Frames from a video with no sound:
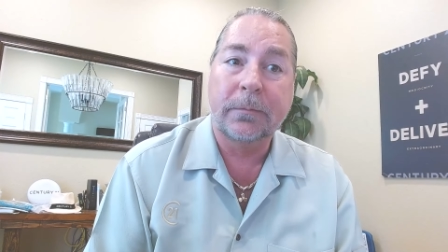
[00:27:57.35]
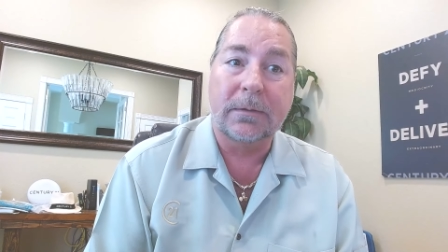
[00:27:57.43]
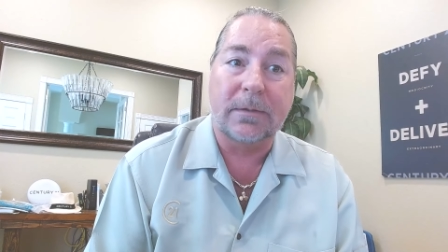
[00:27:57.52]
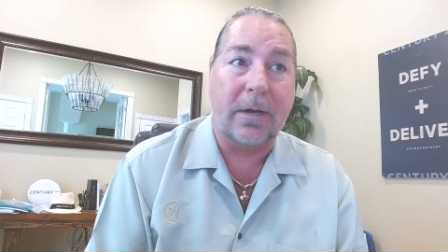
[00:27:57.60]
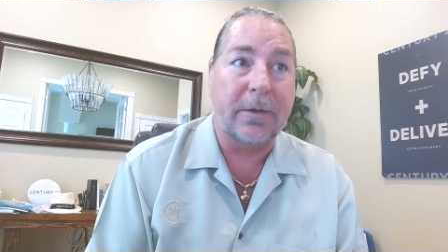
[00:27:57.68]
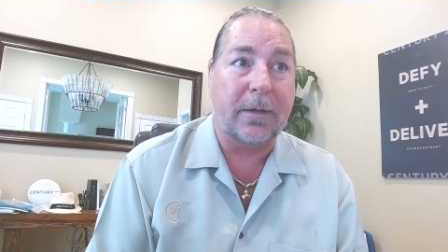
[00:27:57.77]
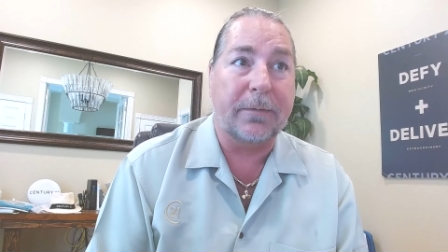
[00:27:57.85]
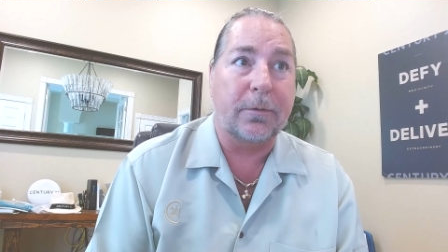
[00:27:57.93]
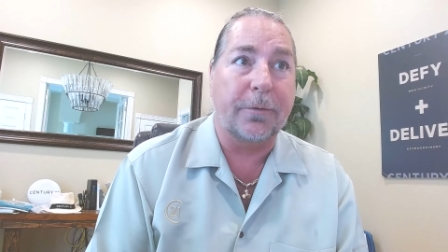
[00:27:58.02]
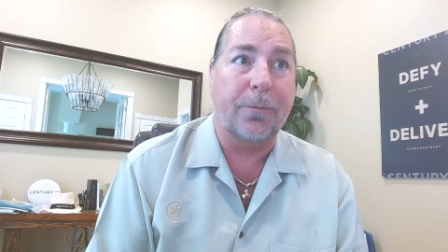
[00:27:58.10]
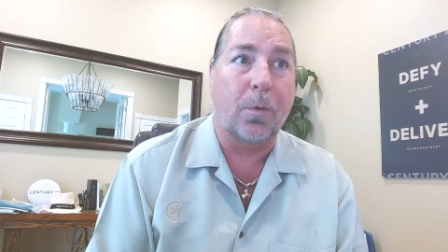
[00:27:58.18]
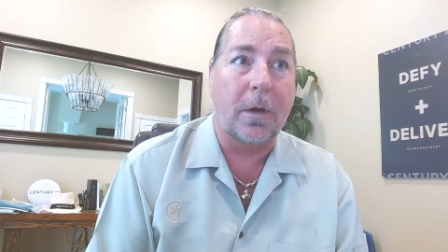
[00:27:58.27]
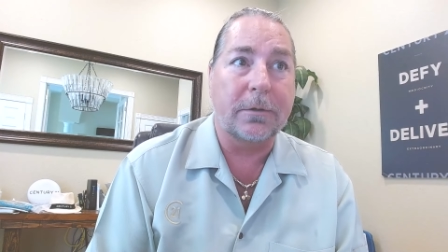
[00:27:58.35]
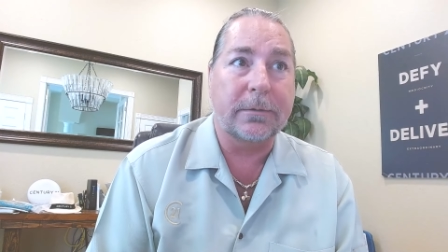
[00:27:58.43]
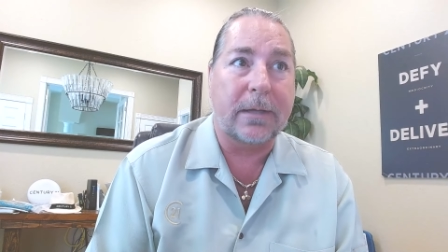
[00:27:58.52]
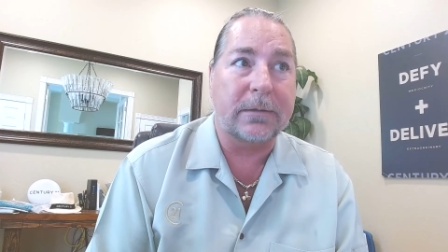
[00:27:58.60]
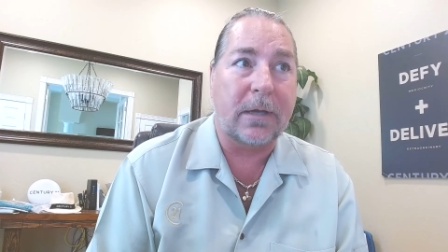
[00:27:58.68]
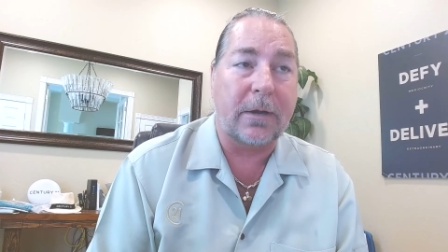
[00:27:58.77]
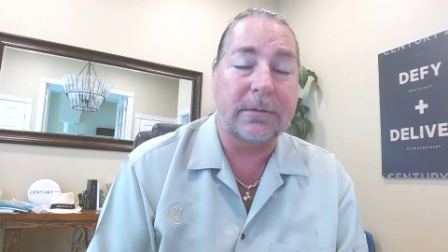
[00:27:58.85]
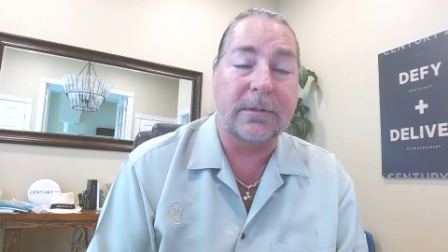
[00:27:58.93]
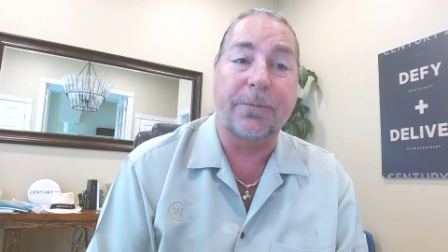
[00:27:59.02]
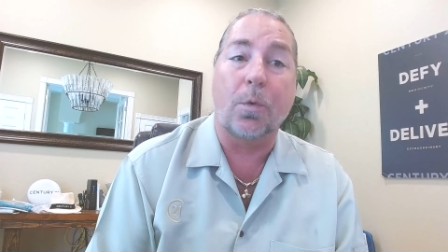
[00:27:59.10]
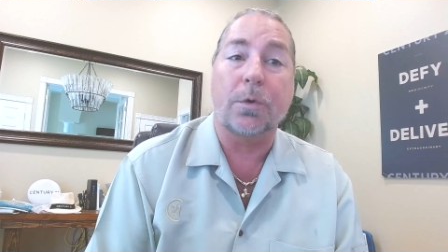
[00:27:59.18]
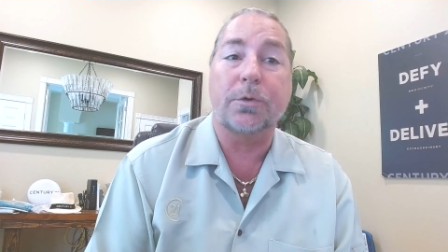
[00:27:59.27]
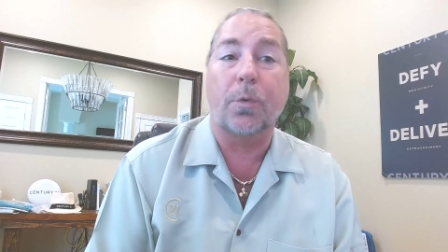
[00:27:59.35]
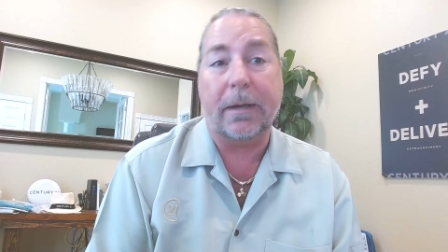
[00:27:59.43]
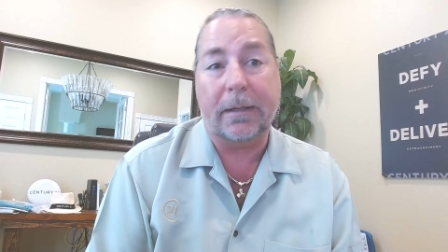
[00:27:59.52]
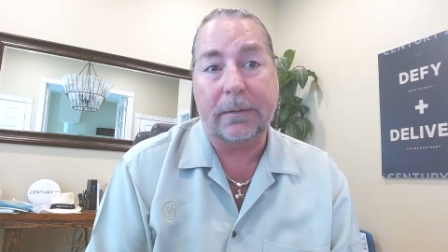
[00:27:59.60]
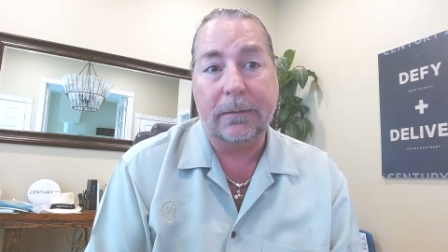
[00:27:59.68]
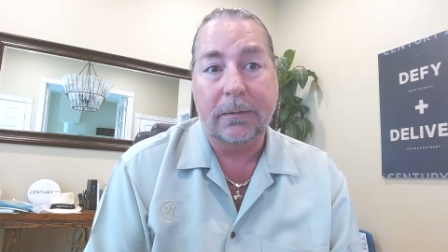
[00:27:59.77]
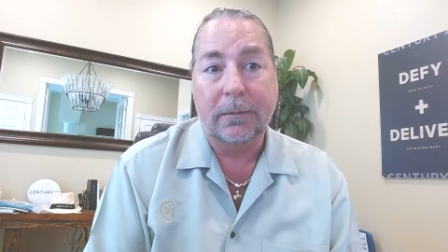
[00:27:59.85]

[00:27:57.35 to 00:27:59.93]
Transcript: So now you have your four hundred thousand dollars is four twenty.